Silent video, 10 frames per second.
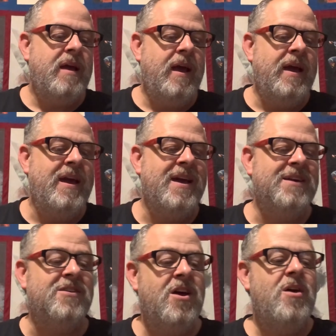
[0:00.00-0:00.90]

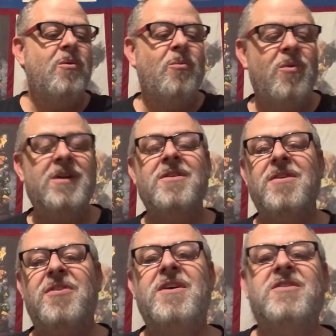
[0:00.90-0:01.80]
And one of the
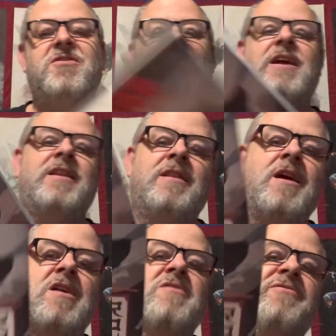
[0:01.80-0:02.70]
things that I
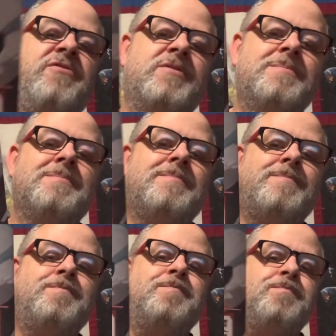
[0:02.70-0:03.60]
love
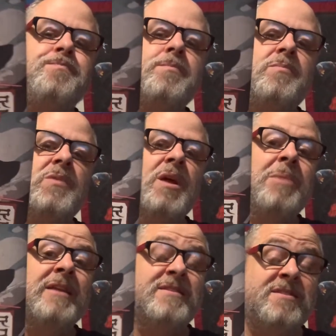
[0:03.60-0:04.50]

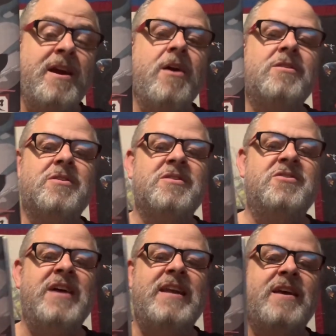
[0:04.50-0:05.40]
about this character is
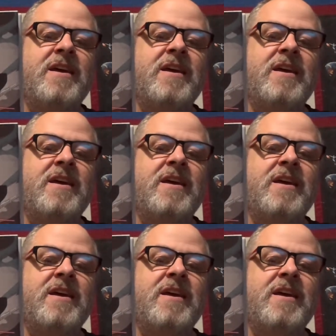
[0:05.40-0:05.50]
that